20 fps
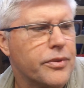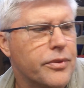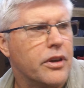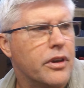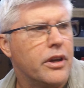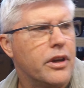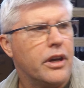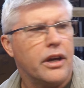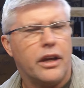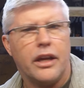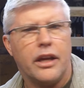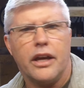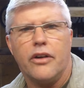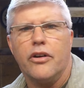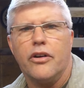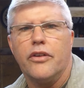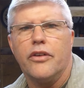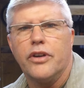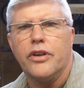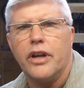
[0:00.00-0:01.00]

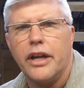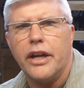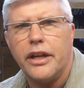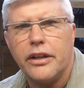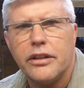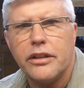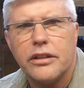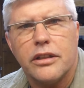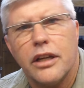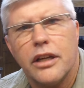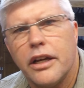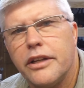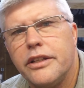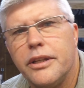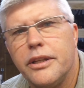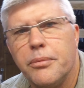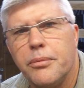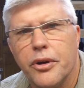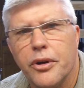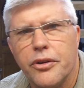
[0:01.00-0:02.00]
However, I
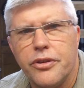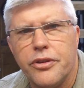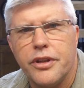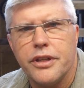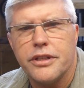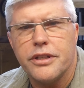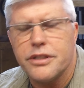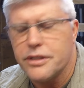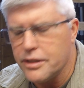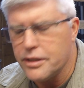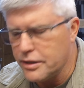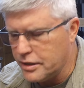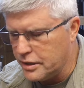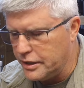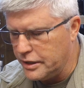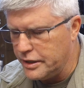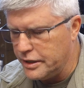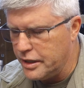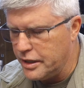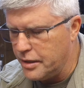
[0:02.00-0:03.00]
deburred this and
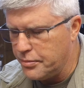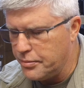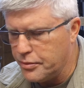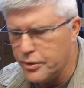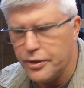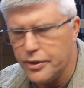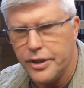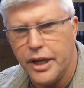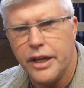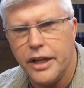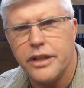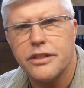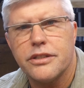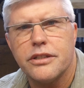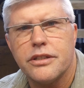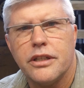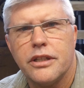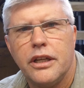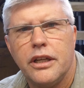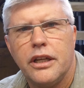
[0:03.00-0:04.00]
cleaned it up real nice
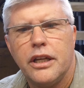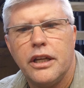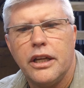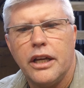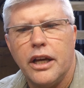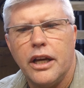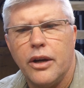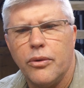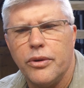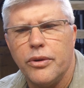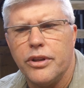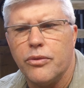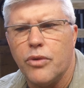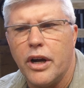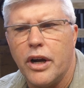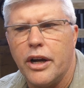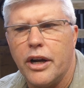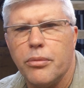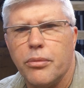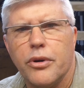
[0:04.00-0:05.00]
with a
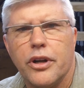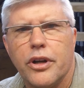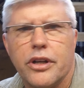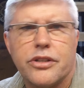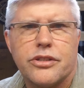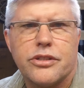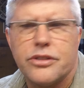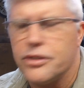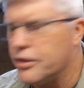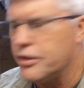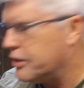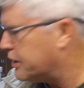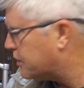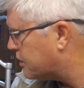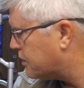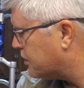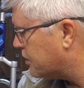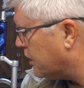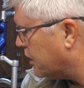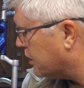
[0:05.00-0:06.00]
wire brush, so
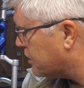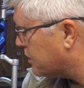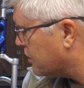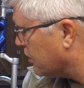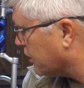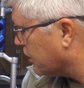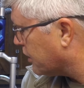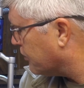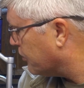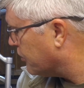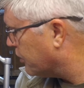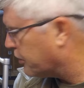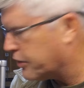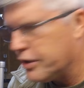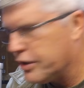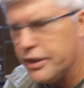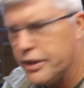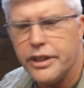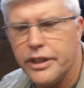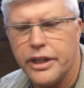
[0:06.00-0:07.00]
it's looking real
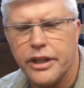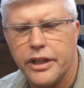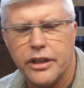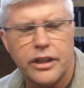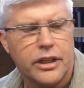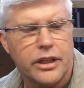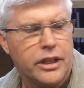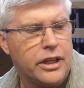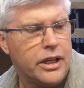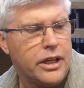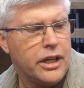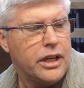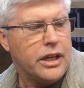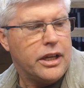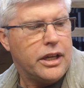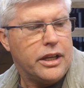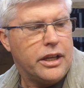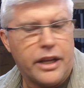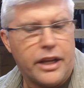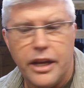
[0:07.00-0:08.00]
good in there.
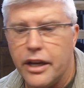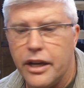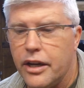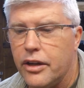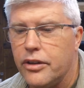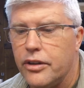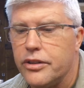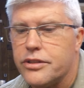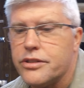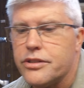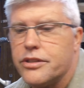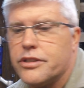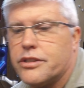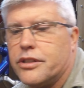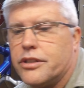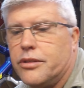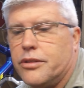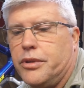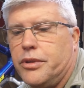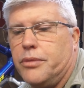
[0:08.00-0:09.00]
And now it's just
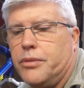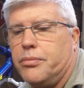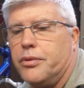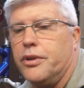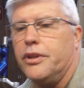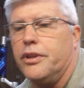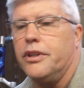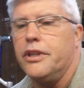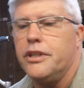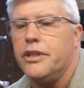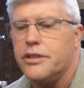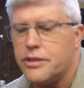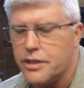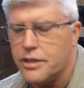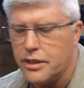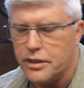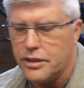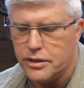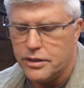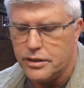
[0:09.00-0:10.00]
going to be putting these
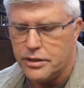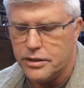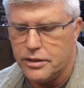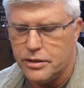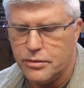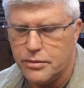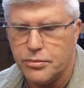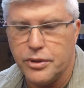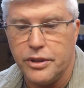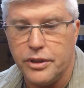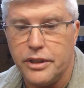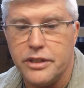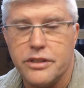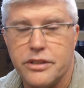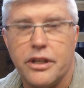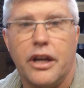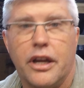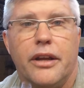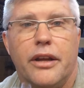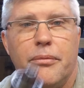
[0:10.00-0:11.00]

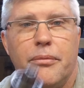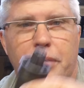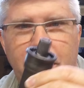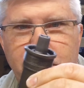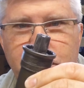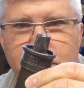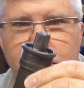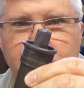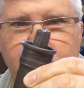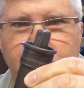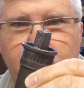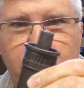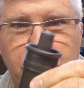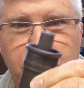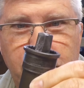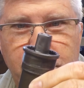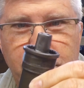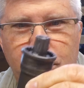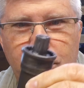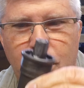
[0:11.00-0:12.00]
on, and make sure you don't
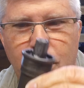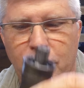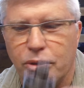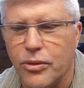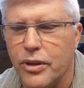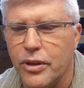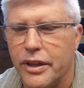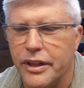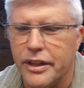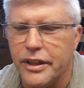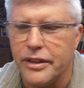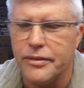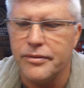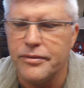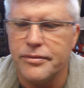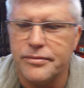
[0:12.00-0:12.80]
put the wrong one in.